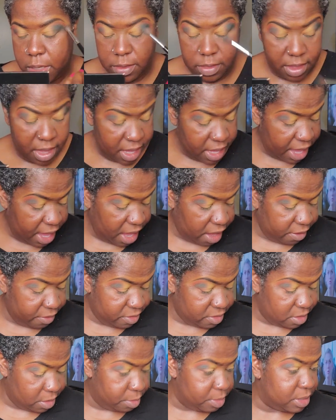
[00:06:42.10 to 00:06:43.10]
they have
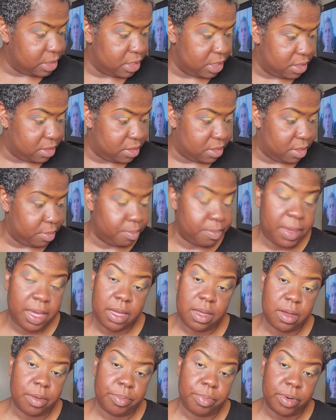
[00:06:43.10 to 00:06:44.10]
some decent
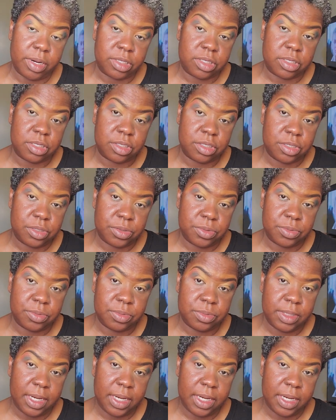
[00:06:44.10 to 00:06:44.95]
makeup brushes too.